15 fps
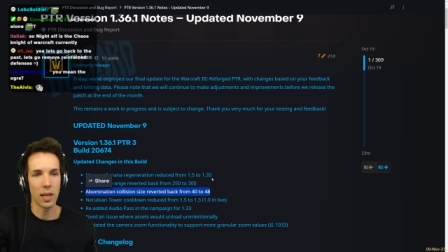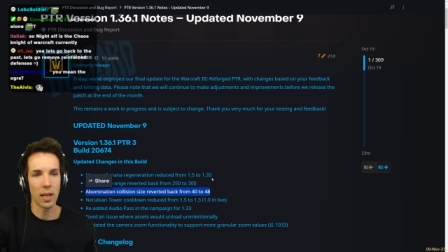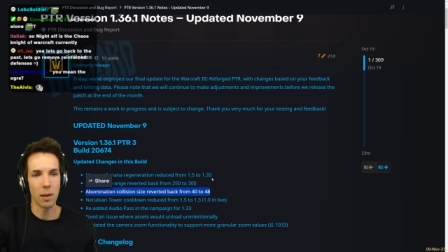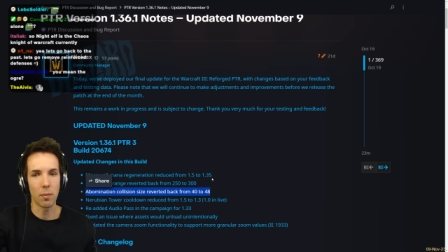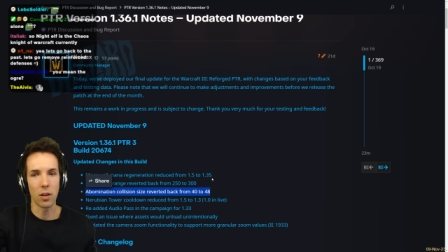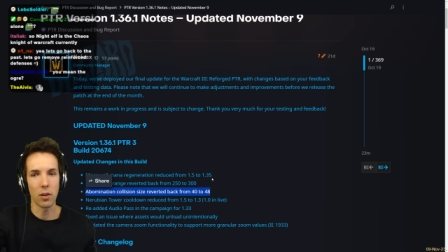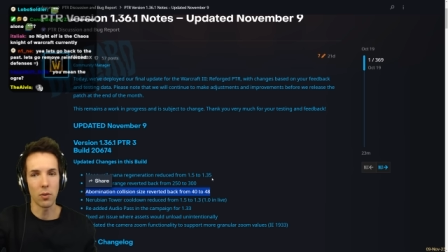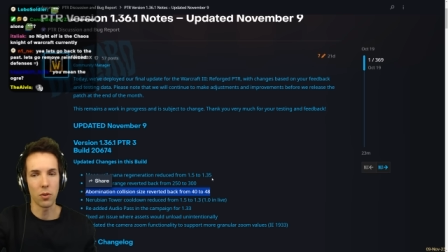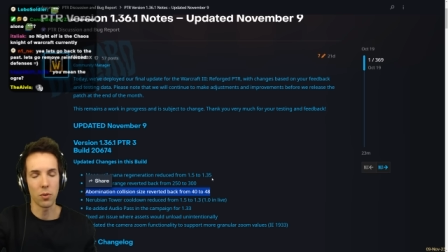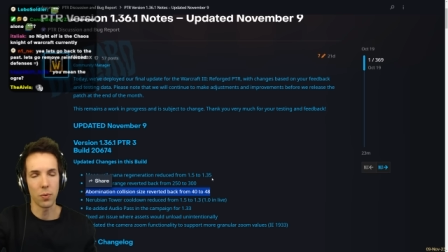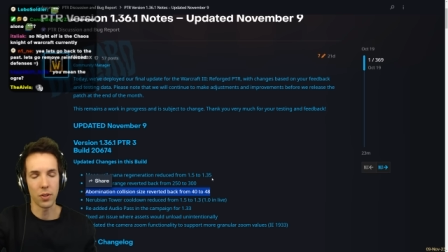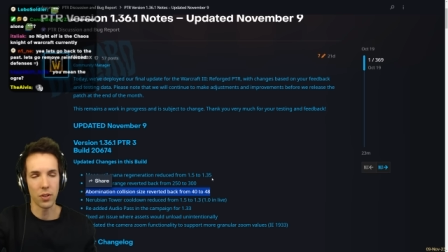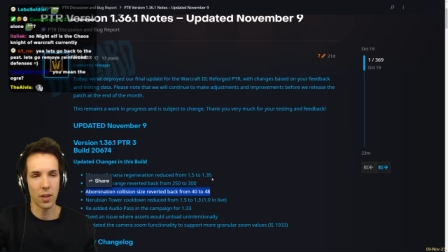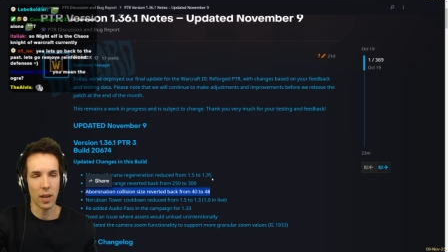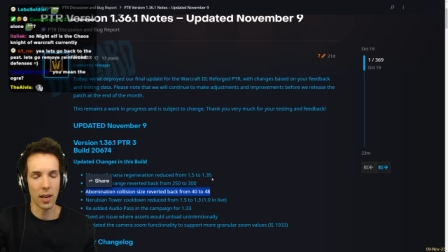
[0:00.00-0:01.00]
can be used
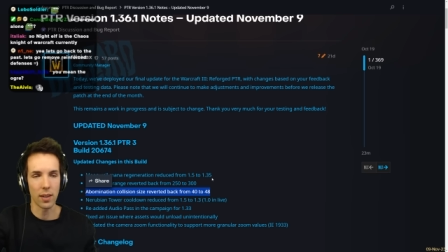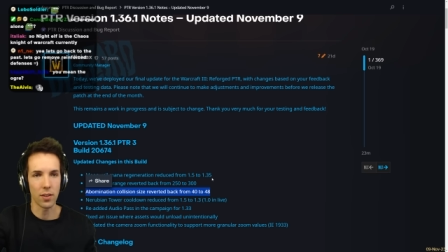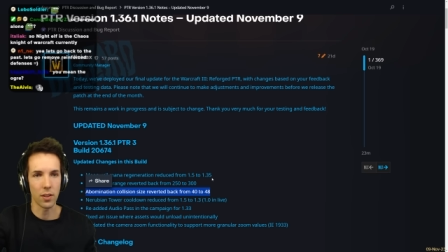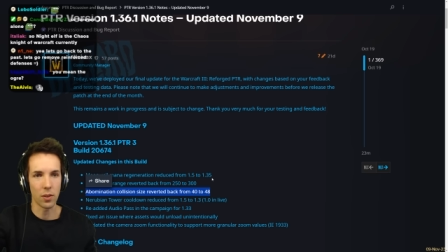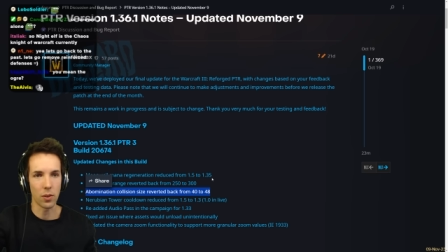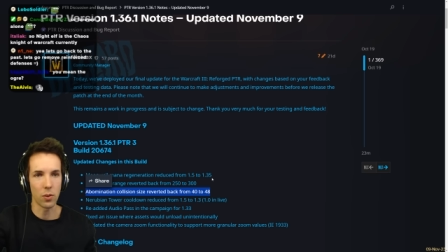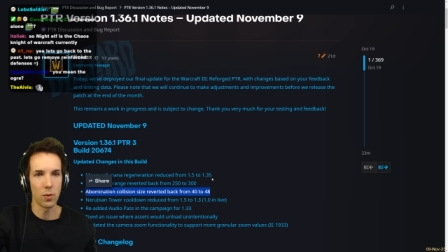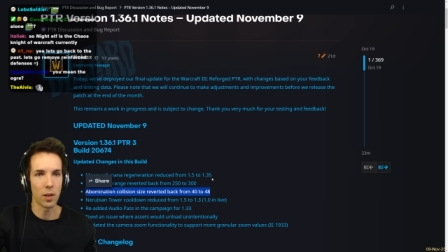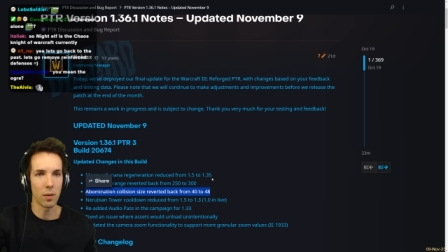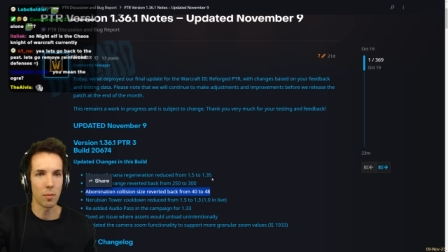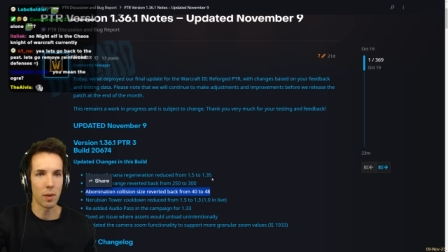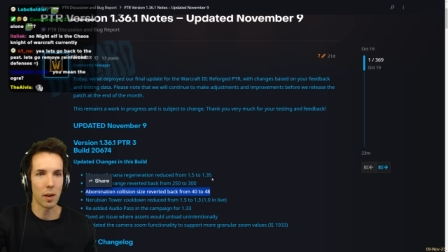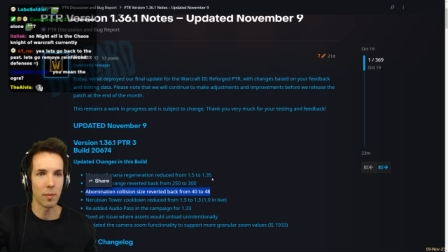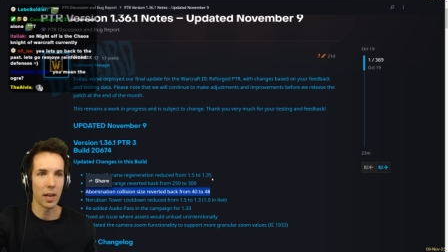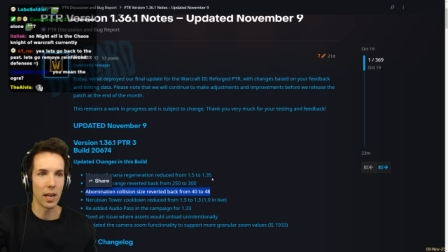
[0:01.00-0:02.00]
with Skeleton, Ghoul, and
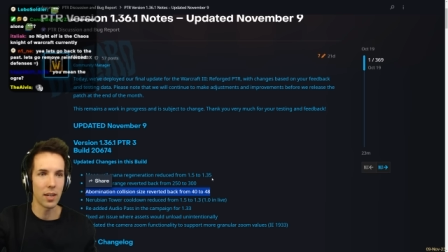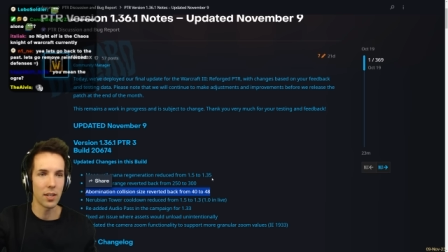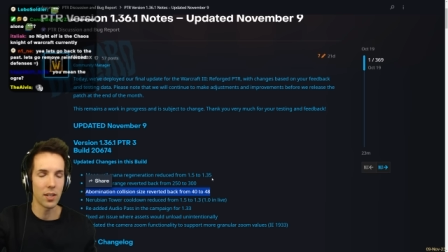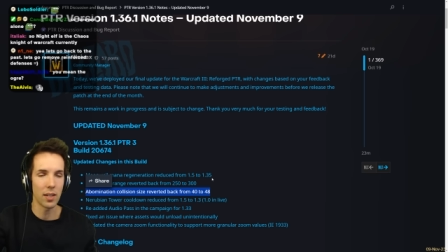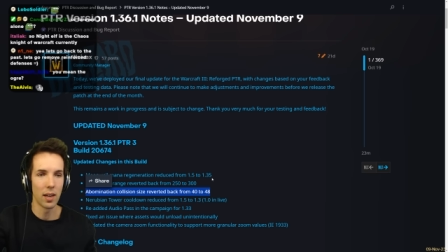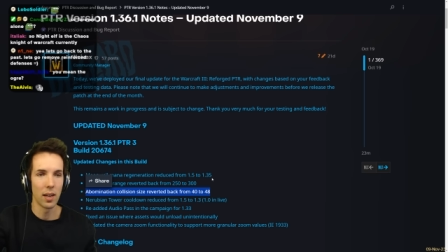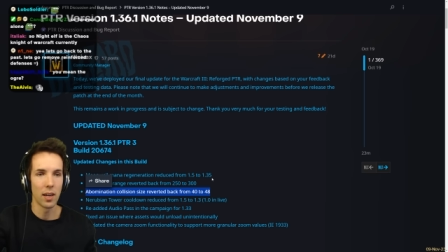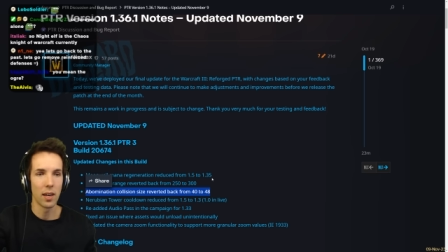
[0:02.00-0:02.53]
Abomination,